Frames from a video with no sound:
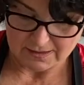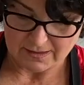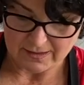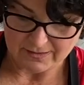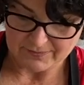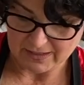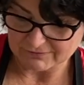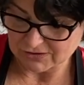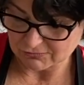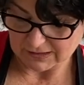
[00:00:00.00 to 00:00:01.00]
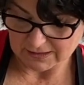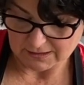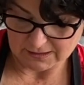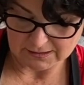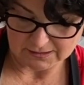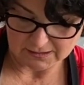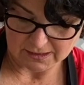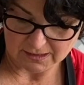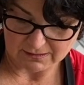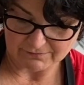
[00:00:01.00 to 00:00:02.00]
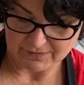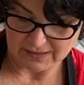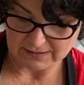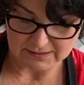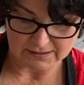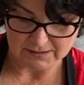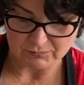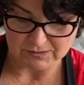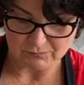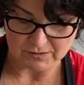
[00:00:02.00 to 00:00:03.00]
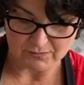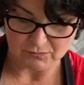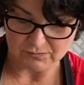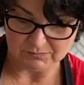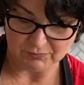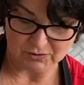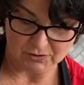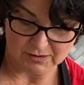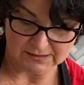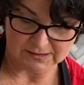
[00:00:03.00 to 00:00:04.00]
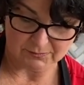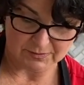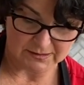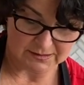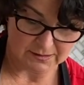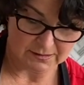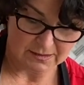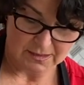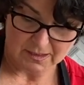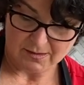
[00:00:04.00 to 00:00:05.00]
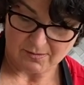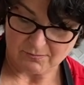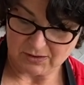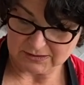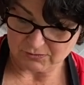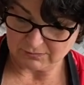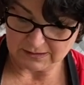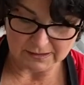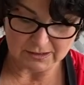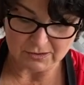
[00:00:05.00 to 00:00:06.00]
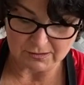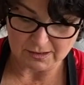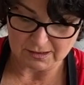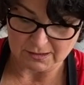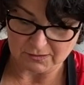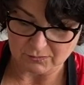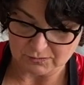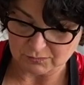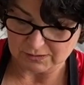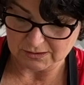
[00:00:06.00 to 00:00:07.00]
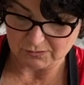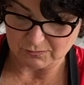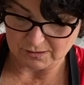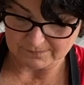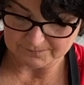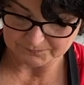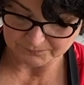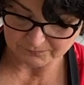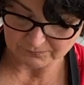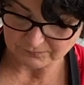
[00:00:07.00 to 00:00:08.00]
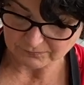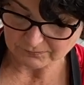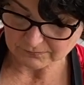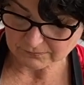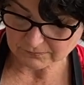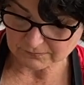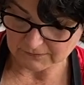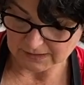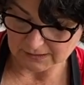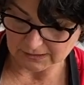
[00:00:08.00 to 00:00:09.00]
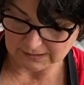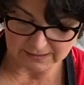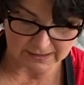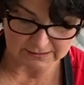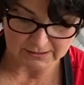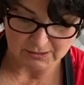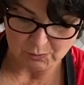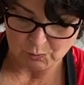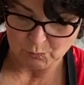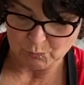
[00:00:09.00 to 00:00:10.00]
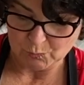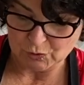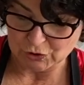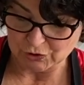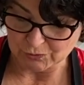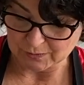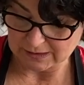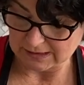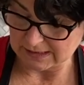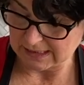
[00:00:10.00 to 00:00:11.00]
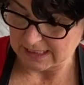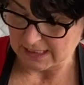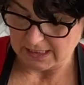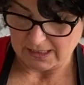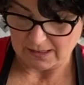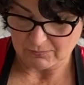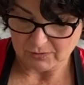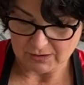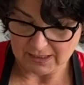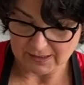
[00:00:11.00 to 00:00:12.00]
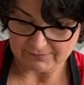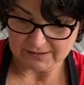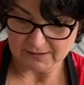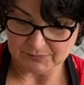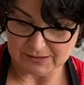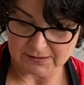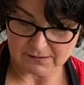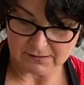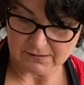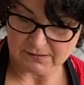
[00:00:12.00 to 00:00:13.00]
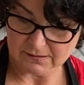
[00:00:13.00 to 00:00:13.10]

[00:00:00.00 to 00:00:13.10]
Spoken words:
I've shredded it in advance. This was one of those balls of pizza mozzarella that you can get at the grocery store. Look at that. Woohoo. We're gonna have a little pizza